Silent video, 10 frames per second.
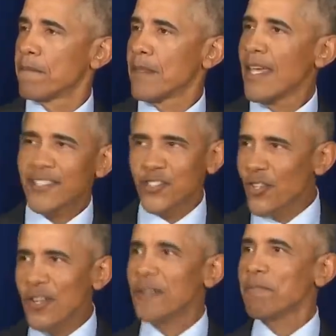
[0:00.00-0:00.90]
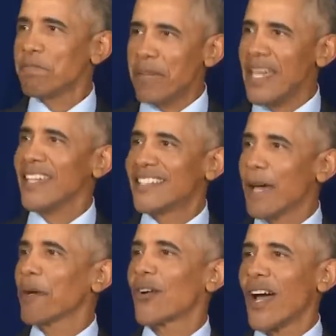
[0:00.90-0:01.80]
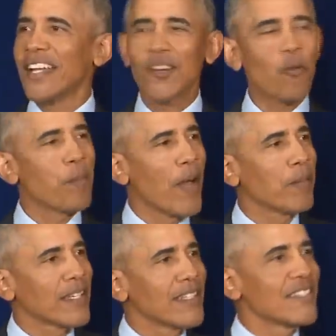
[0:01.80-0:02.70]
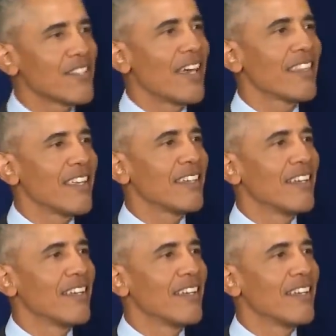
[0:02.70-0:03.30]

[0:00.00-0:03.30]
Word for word: It shouldn't be Democratic or Republican to say that